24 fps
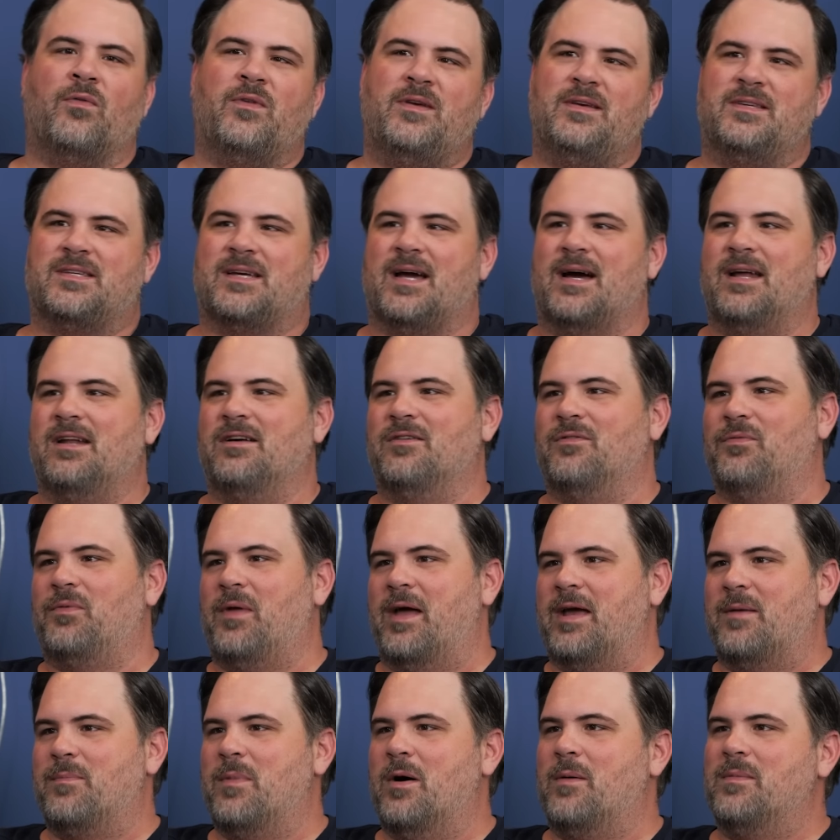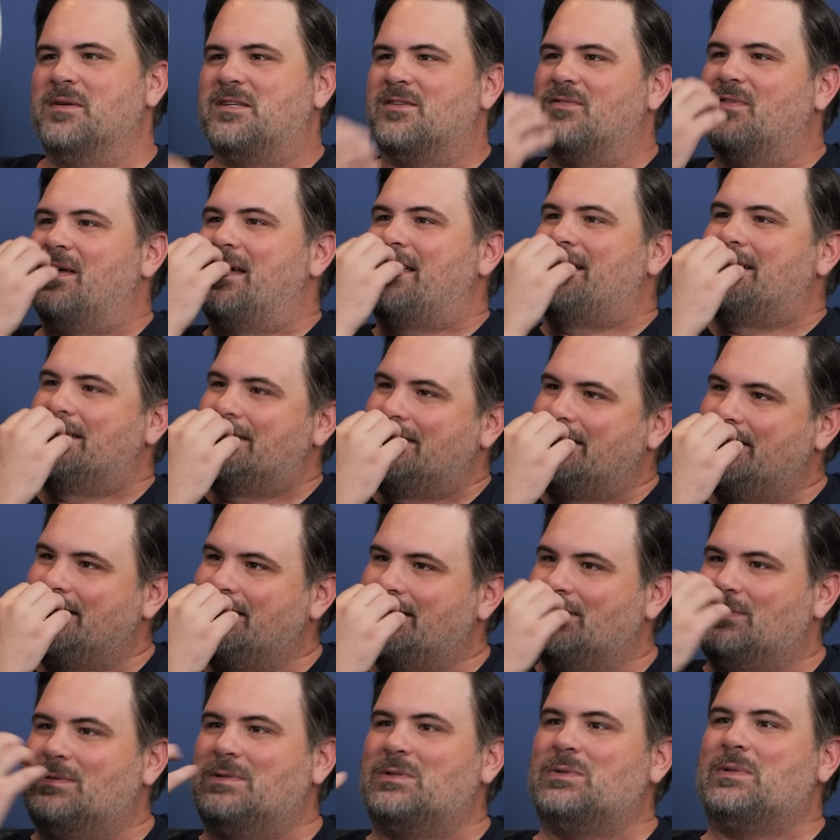these kind of like moments of like,
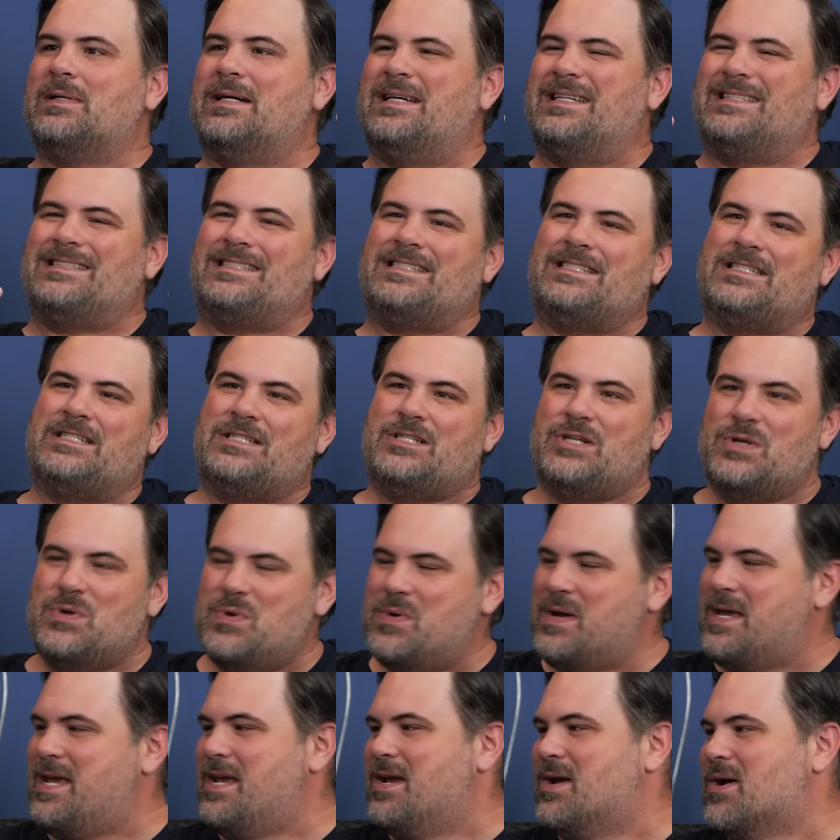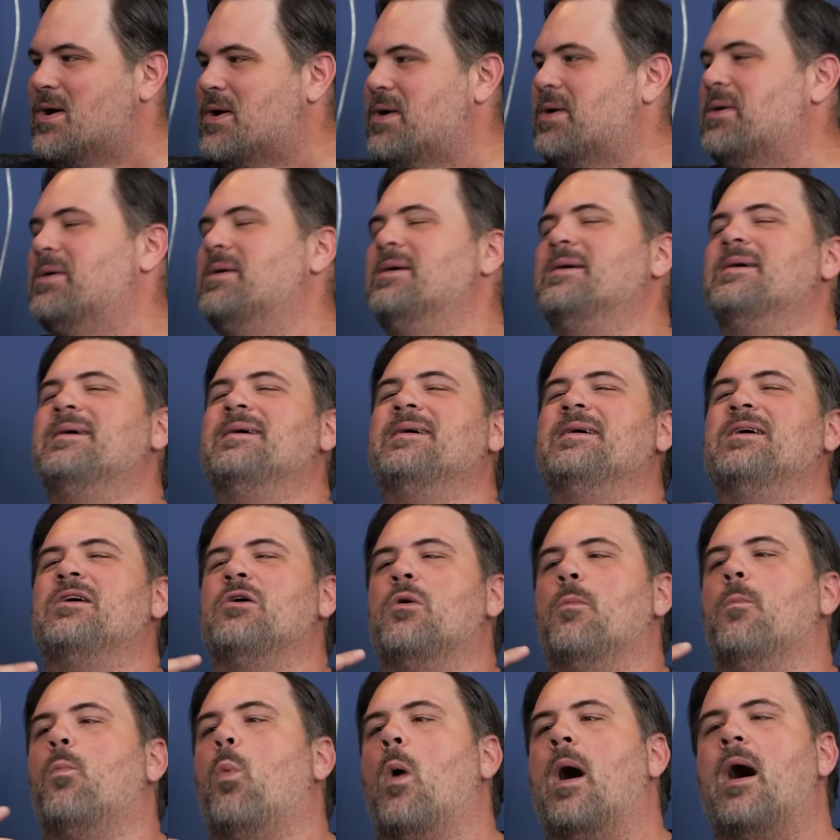what do I yeah. do here?
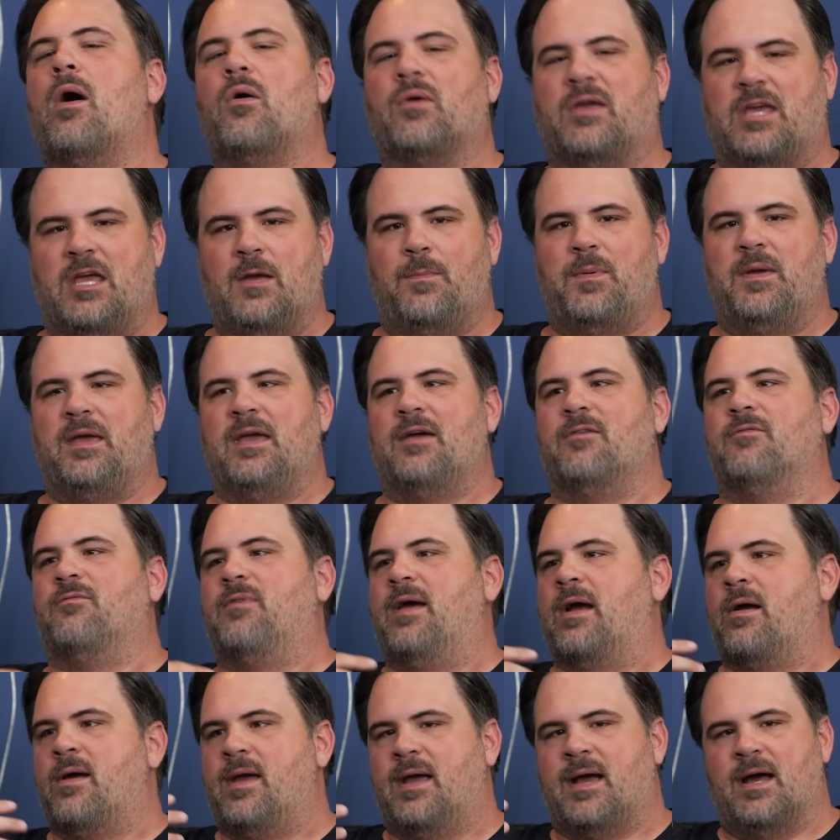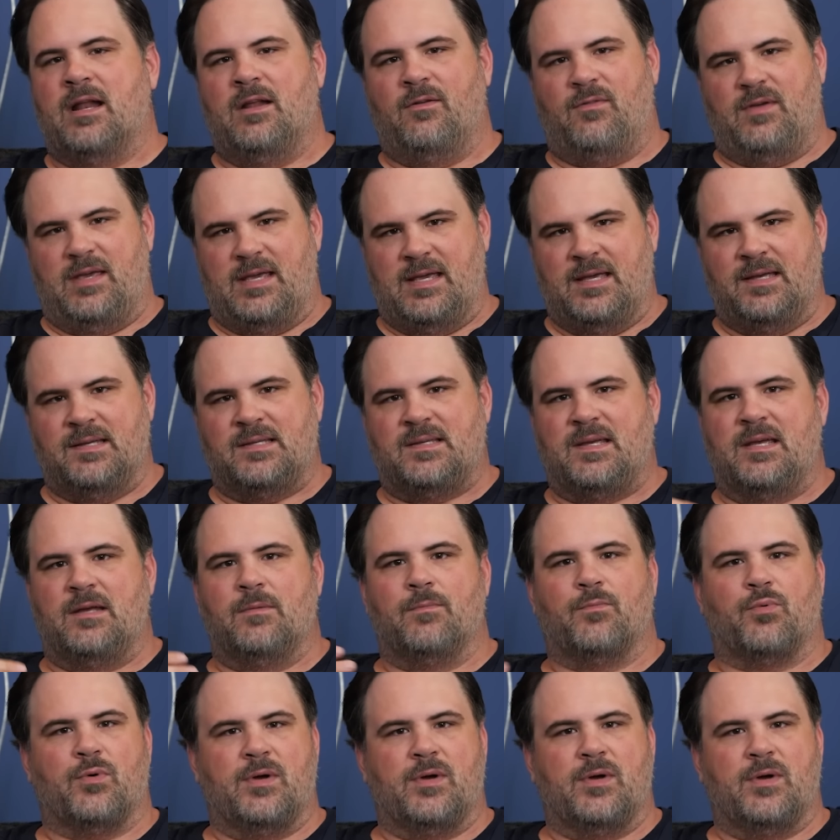While keeping it very kind of easy yeah. and